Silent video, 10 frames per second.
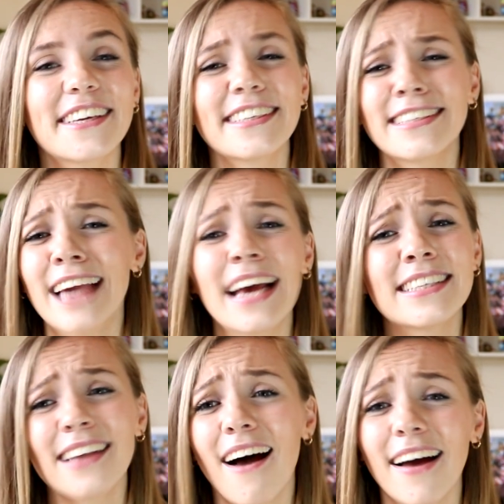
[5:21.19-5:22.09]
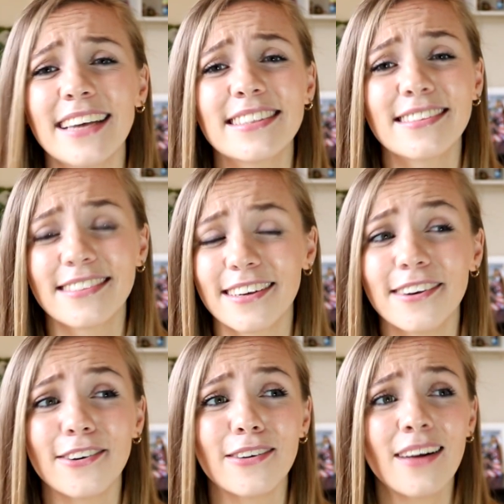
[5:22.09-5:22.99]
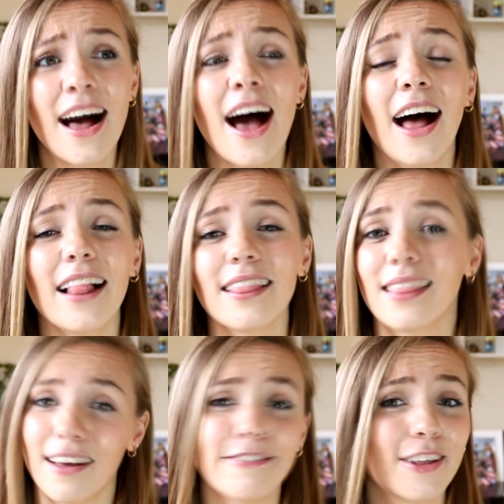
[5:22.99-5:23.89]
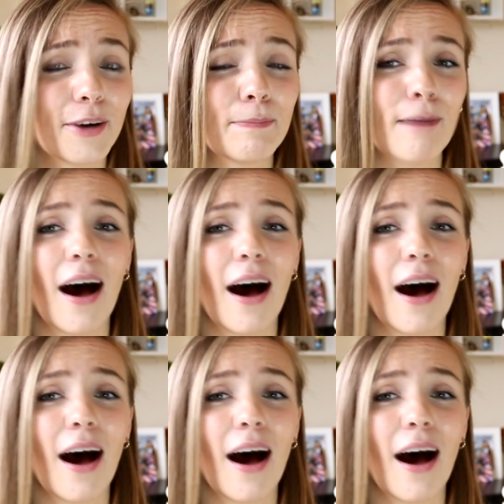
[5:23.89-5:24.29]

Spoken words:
yes, I still love them.